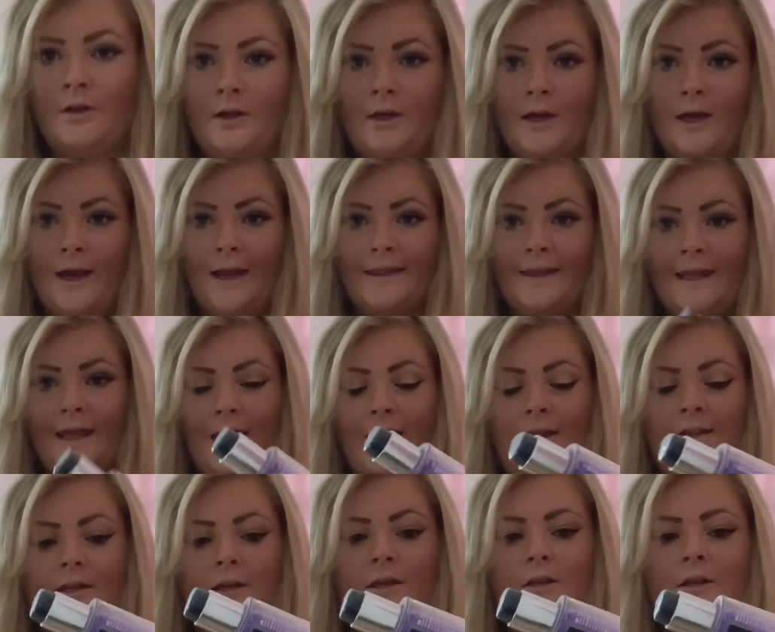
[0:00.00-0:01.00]
And
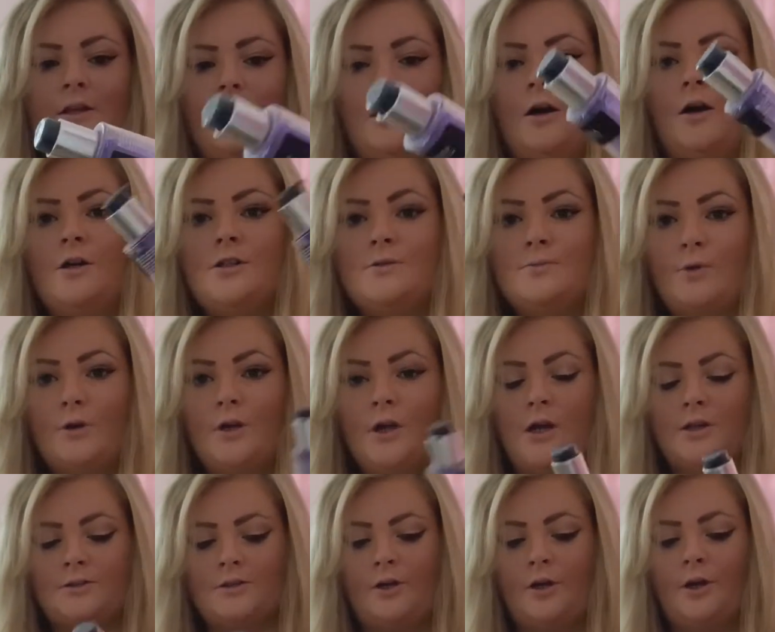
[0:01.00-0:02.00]
then the last
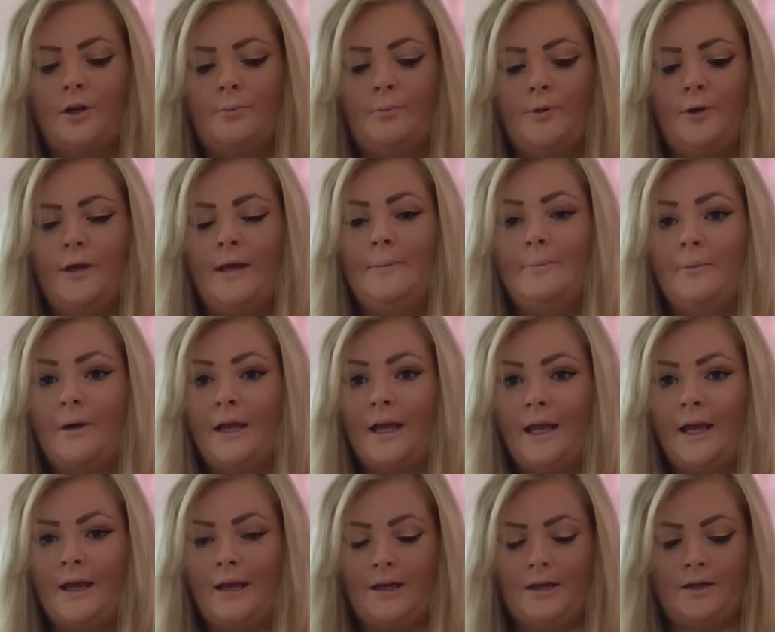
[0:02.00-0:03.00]
product I put in my
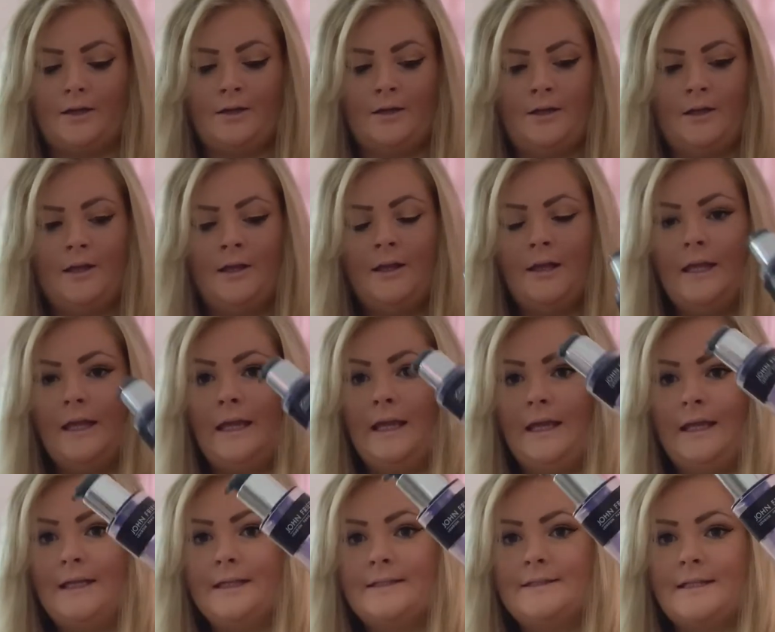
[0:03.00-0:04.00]
hair
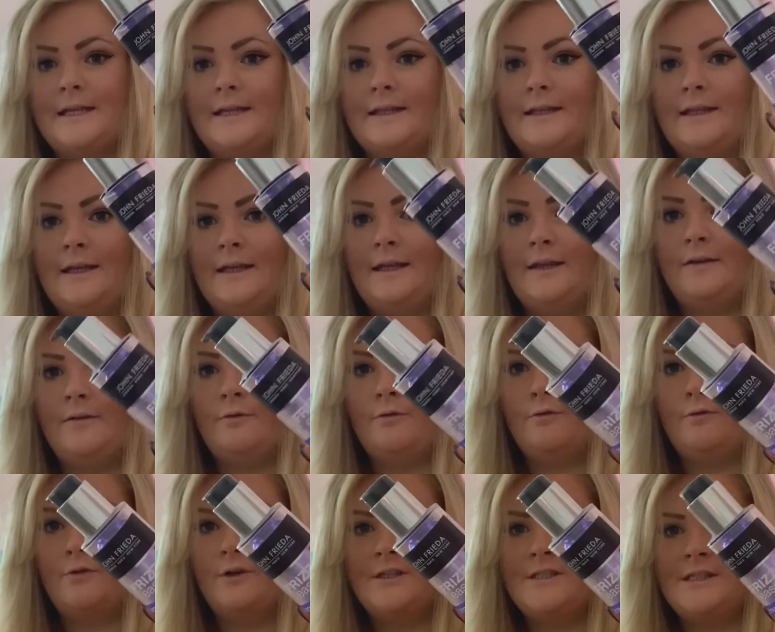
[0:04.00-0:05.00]
is the
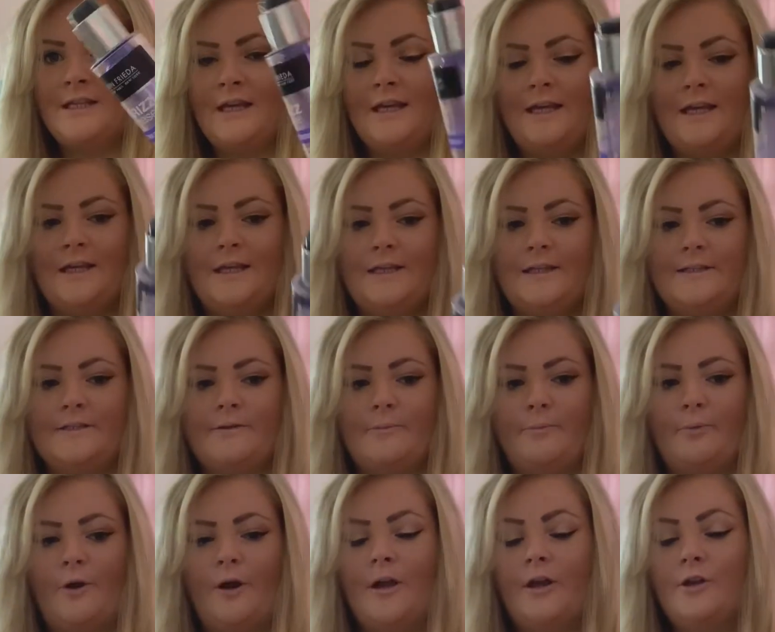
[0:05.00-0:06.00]
Frizz Ease
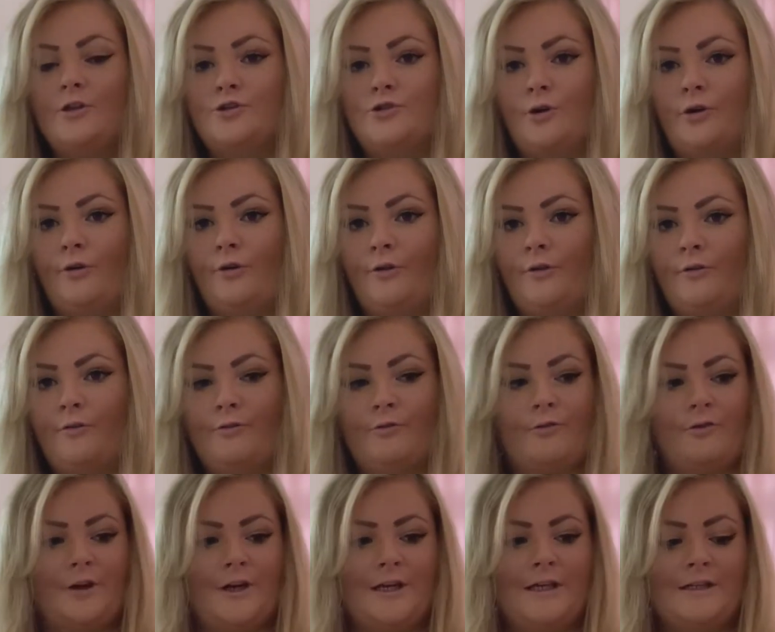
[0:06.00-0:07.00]
by John
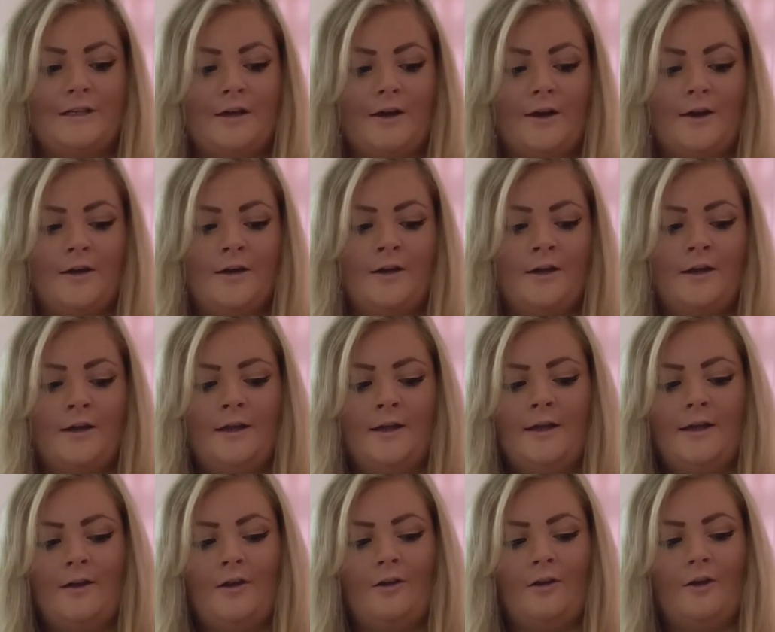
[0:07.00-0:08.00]
Frieda.
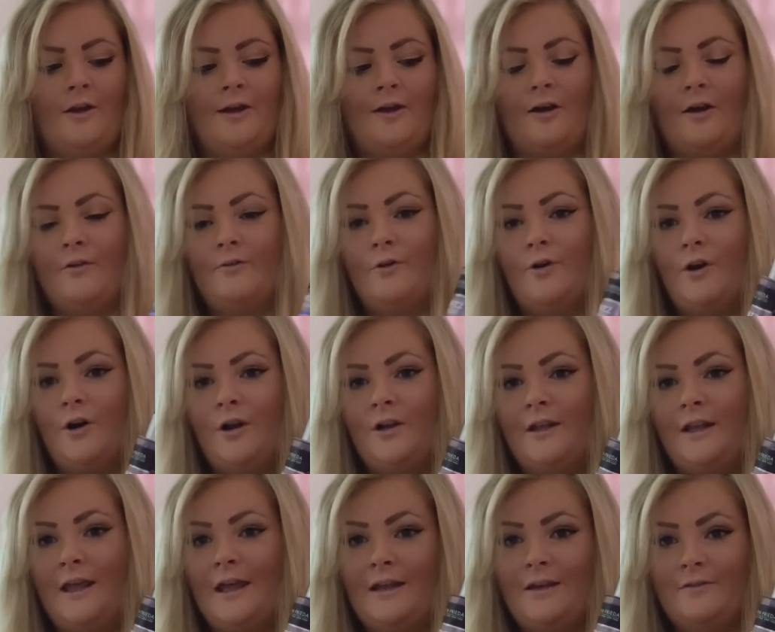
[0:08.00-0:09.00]
Like, I've got
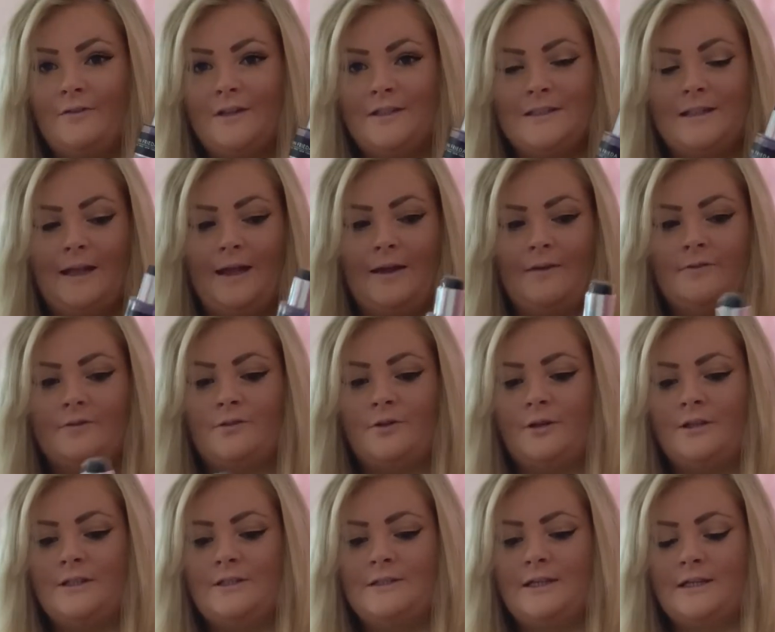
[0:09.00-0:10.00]
hardly any of this left, so I
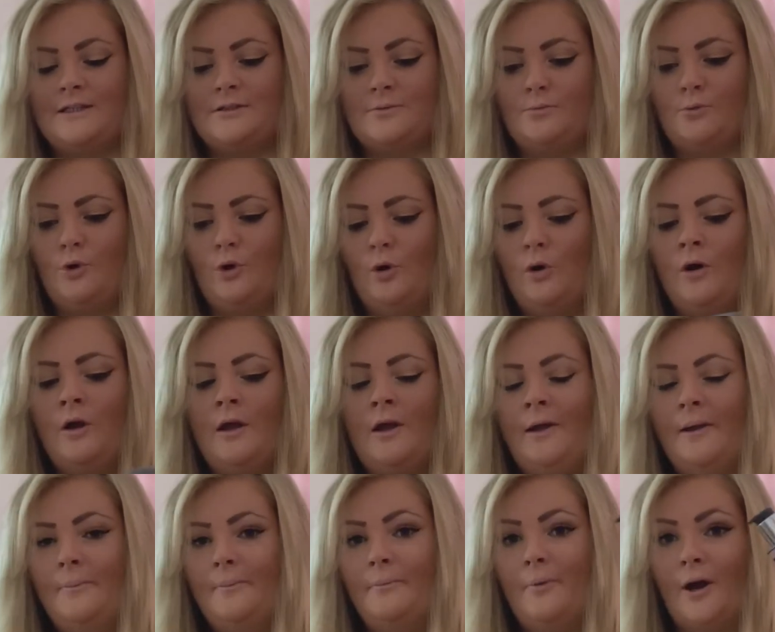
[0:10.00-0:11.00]
need to get some more.
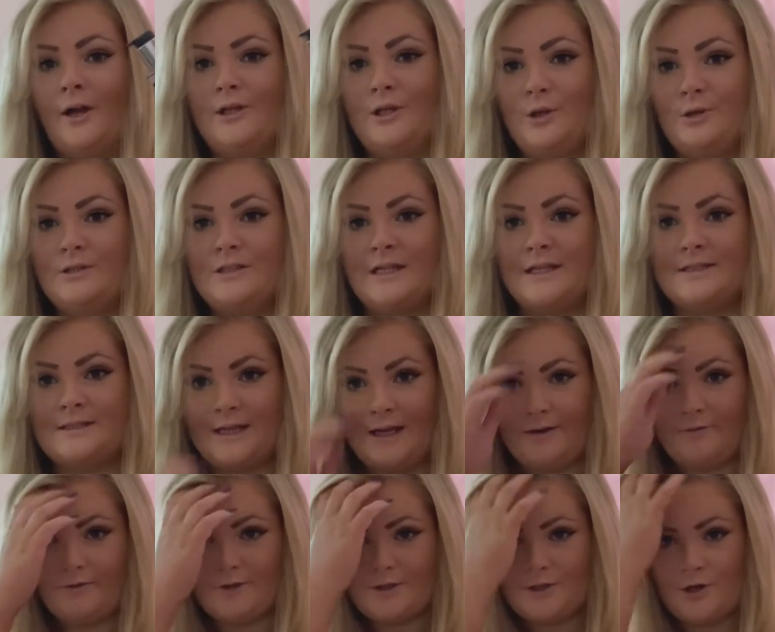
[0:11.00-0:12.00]
But I use this
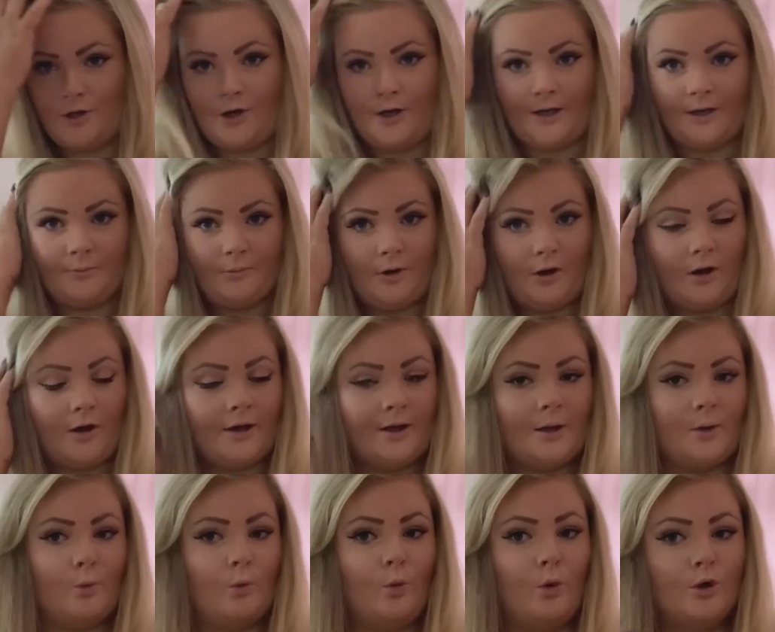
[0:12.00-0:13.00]
every time I
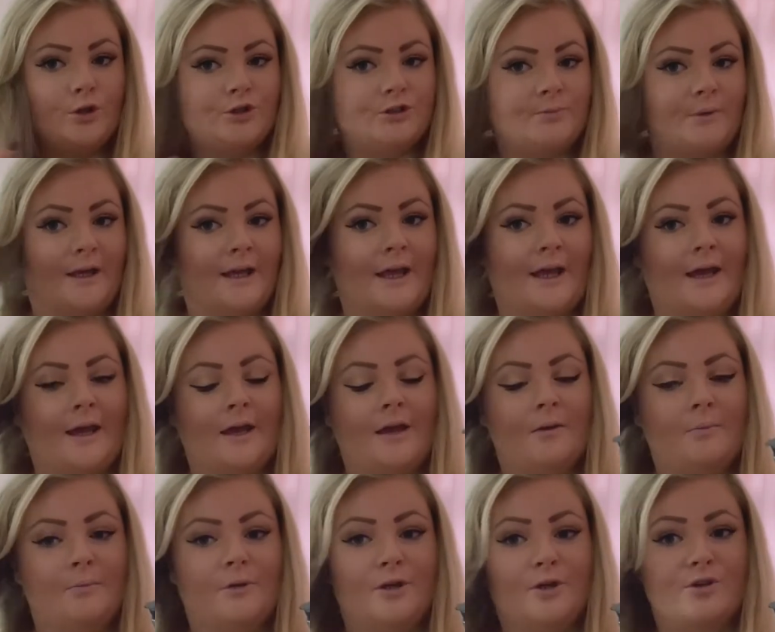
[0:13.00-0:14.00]
wash my hair
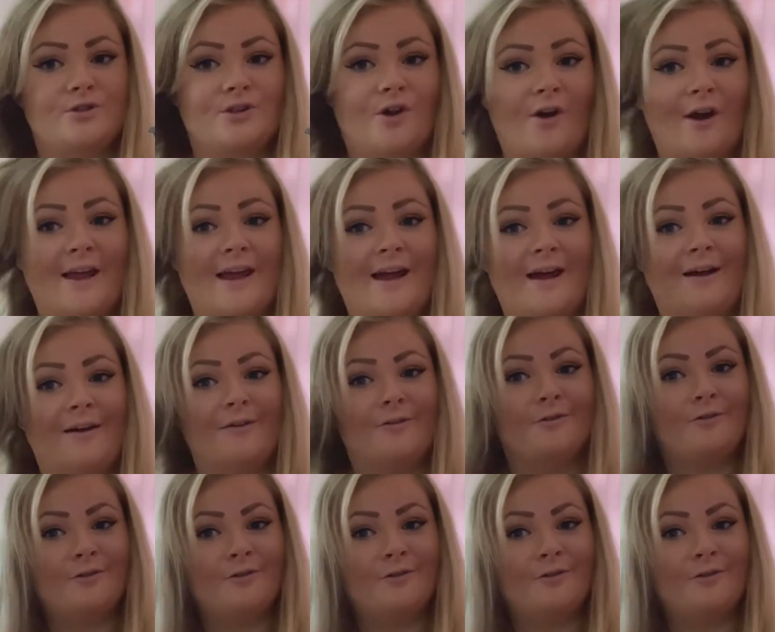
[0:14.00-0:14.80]
because I have,